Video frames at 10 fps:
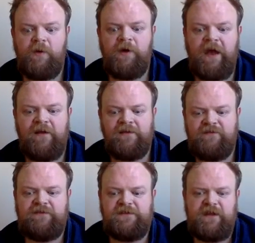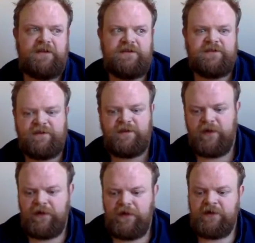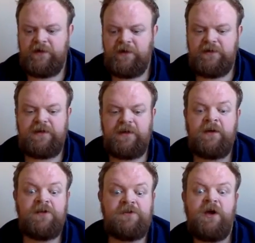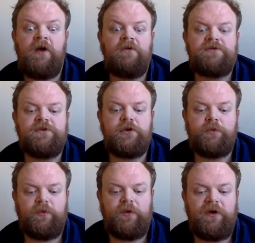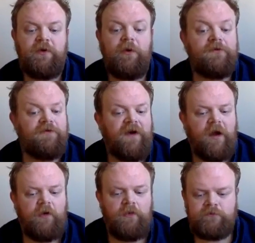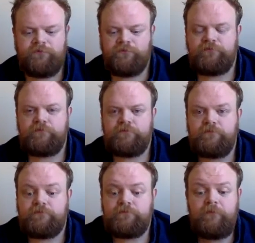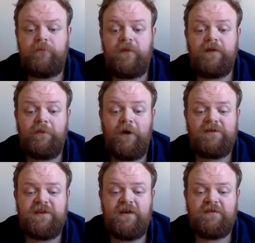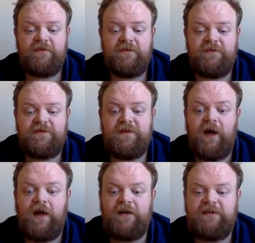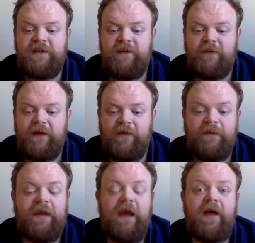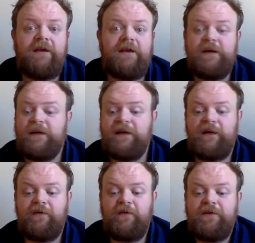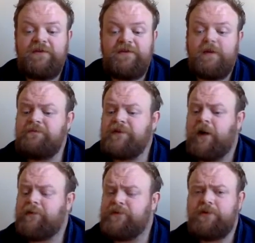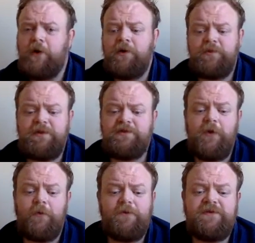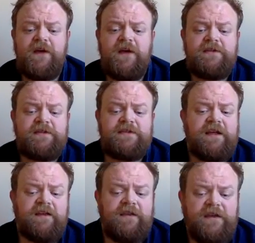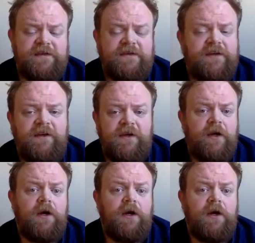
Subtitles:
"No accounting for tastes. Sing her turtle soup, will you, old fellow?" The Mock Turtle sighed deeply and began, in a voice sometimes choked with sobs, to sing this: